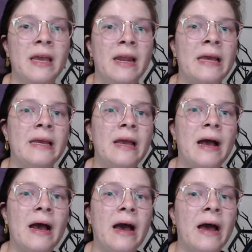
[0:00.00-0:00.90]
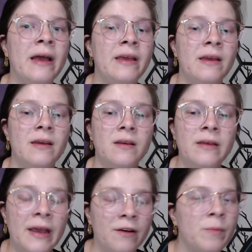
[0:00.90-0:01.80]
and I
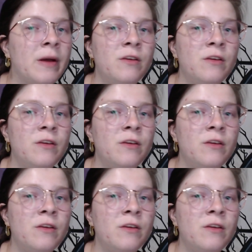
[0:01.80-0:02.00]
care about you,